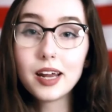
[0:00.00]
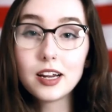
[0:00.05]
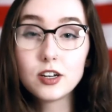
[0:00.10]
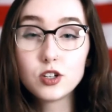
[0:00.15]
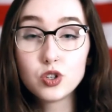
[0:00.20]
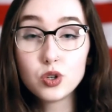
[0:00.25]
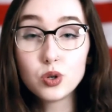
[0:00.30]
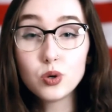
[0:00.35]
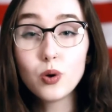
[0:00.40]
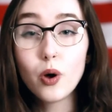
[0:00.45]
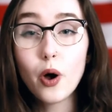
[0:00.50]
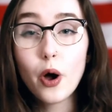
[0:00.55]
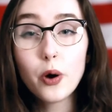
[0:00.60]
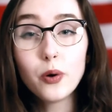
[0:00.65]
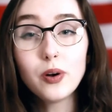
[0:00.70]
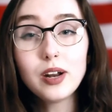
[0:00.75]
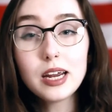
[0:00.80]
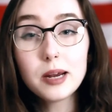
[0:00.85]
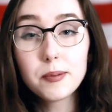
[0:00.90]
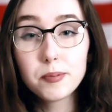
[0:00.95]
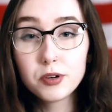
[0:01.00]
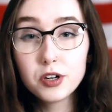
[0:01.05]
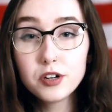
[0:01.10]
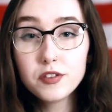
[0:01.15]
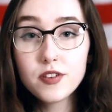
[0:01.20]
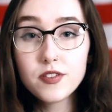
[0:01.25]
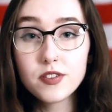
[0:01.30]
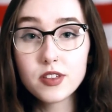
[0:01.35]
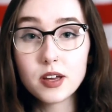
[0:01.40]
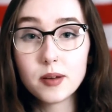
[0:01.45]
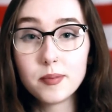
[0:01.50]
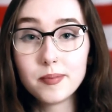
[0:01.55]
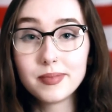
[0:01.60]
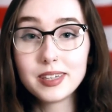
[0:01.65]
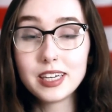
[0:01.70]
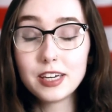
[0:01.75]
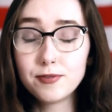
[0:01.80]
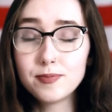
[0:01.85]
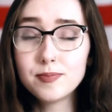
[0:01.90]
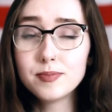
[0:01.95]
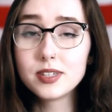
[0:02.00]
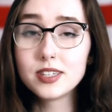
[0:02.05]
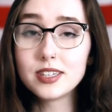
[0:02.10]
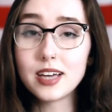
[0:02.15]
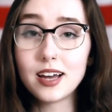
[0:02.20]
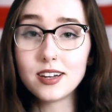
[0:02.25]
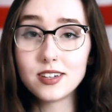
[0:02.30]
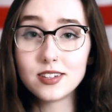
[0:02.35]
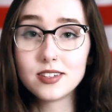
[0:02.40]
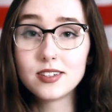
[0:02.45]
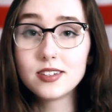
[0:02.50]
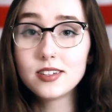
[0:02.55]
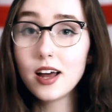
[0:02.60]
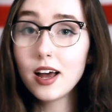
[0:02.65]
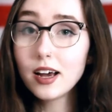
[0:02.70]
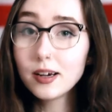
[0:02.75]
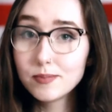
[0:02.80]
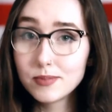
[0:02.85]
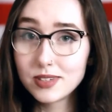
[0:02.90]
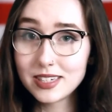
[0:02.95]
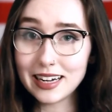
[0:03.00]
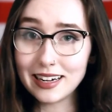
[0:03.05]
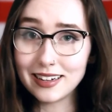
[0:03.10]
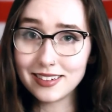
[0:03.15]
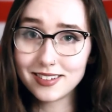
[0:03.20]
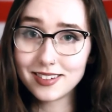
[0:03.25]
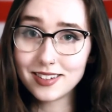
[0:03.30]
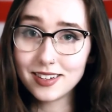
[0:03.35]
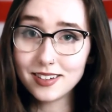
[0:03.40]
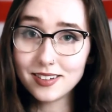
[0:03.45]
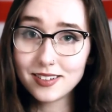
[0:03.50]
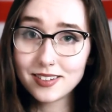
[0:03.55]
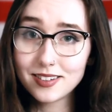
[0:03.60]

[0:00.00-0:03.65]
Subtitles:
I do only approve of them given certain circumstances.